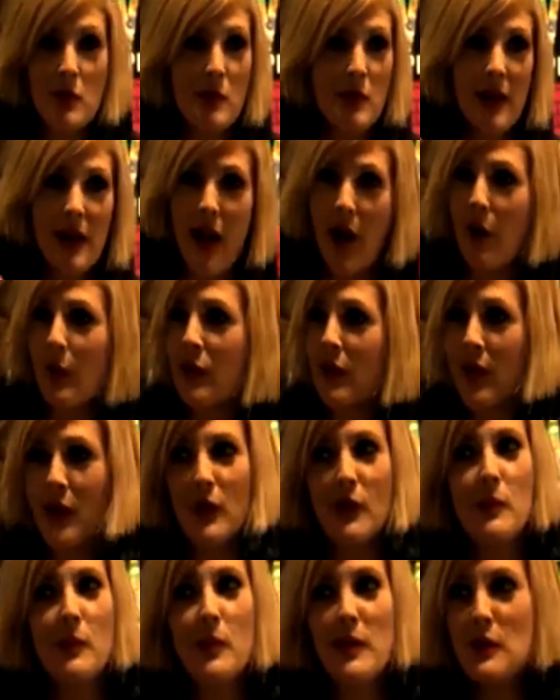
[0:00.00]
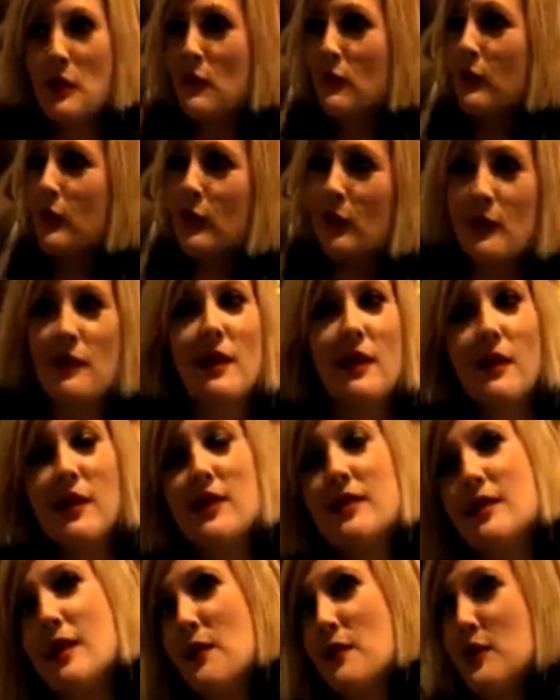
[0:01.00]
get out there when you've learned all this
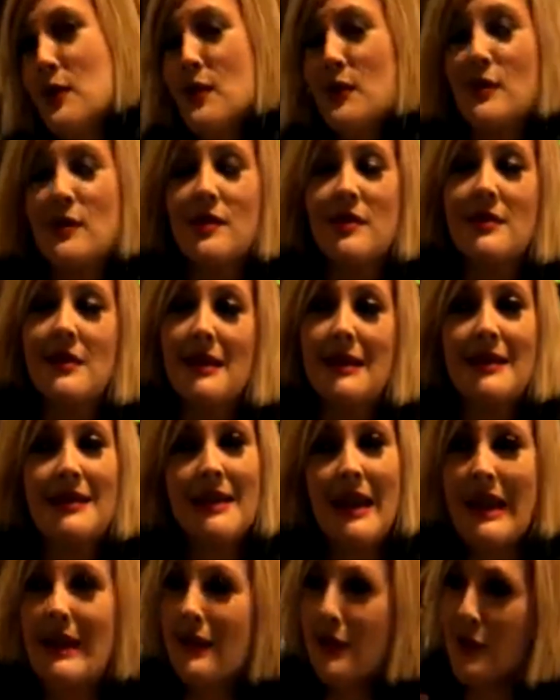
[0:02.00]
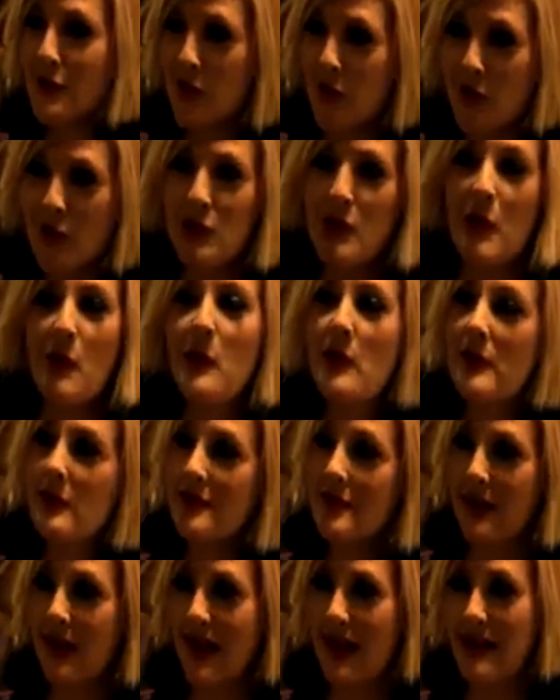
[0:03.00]
stuff and you're just excited to show
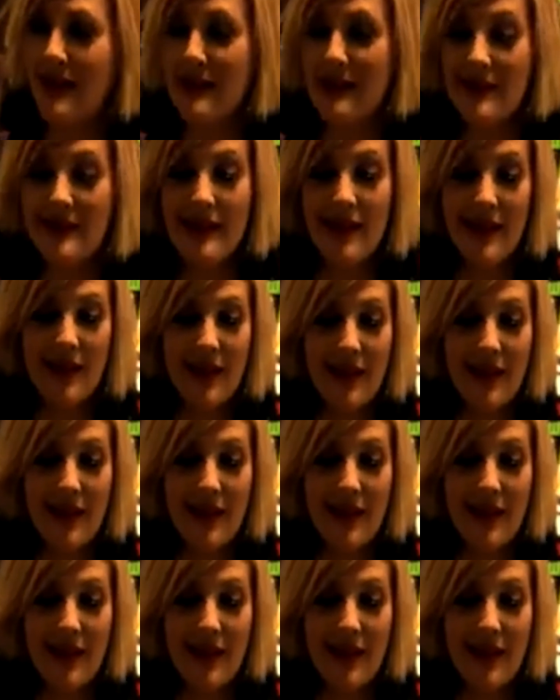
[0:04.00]
it and